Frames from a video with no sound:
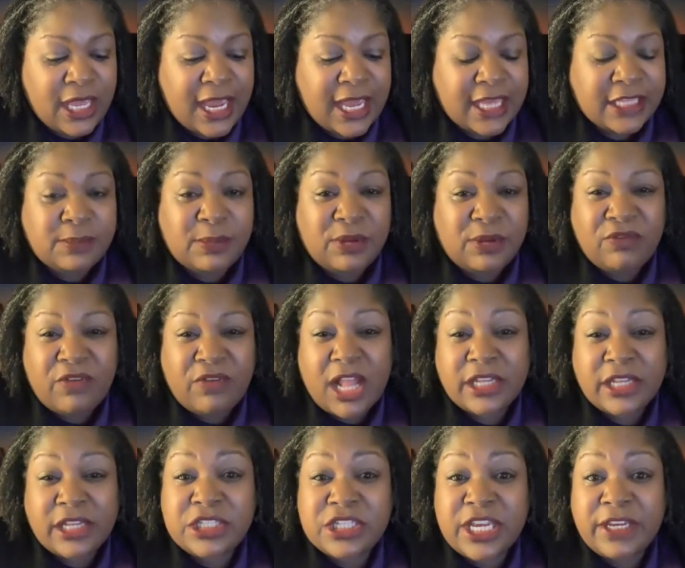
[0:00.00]
has been
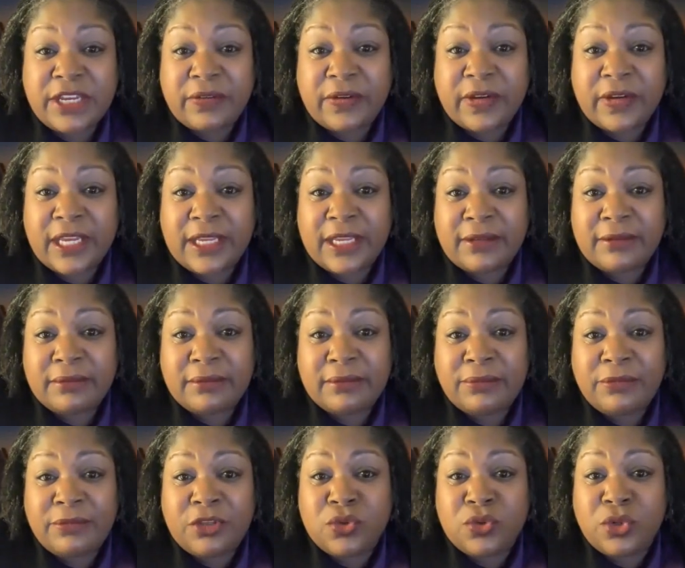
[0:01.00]
volunteering,
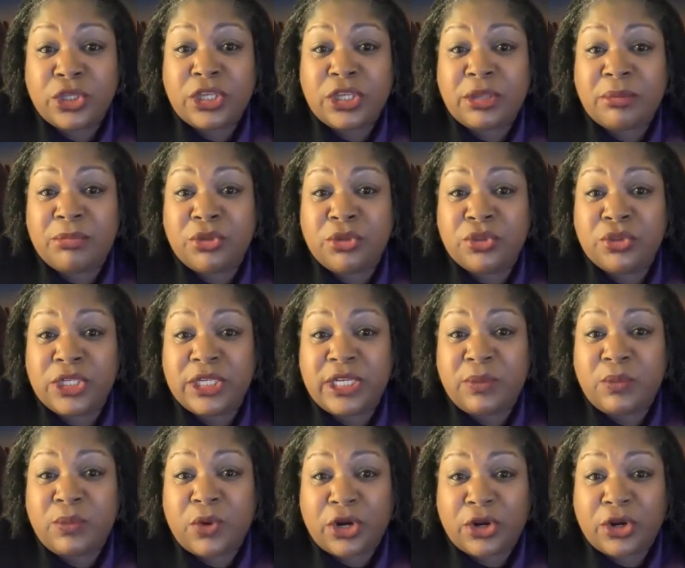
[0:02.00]
doing
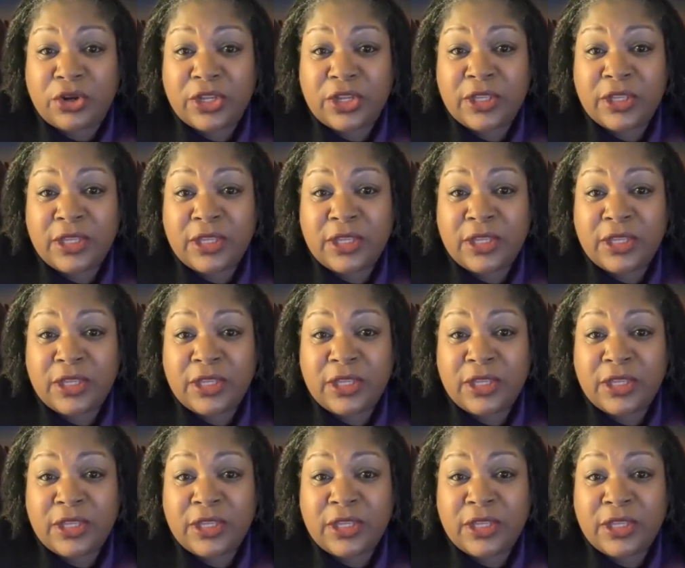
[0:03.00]
community work.